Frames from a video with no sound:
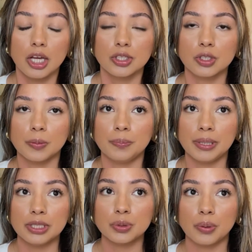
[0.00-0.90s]
So
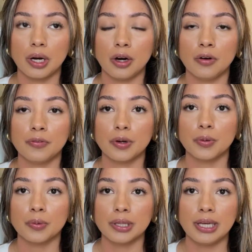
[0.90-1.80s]
B12
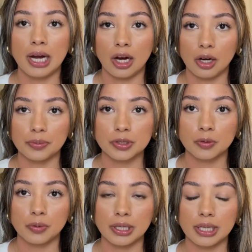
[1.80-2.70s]
really helped
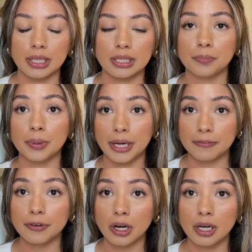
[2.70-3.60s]
with brain
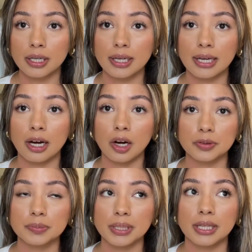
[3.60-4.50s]
fog. It
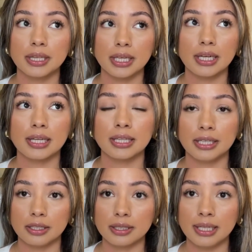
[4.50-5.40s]
helped me think
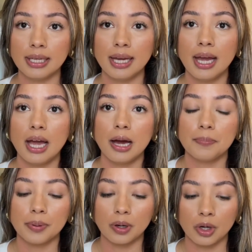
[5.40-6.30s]
clearly,
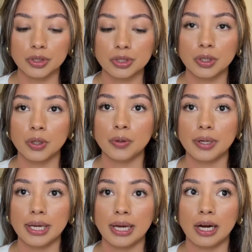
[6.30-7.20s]
but also
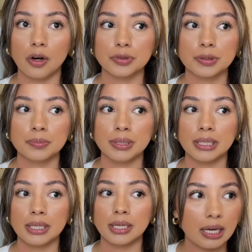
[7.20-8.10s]
it helped
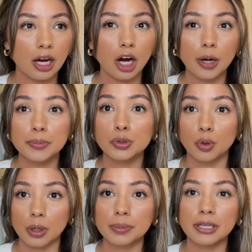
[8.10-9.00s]
me
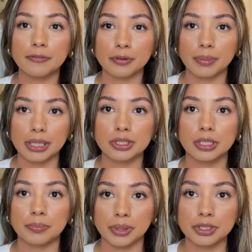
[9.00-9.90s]
absorb the
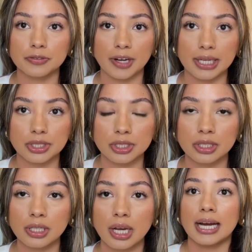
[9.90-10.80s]
information much faster.
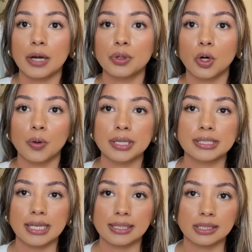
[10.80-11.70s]
I would always
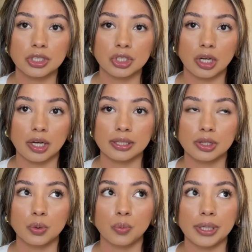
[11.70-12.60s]
take this shot
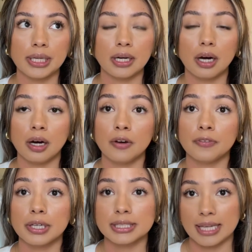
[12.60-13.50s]
the week of
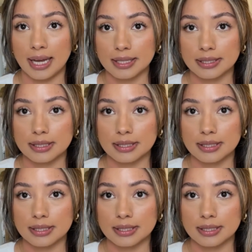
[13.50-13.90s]
a test.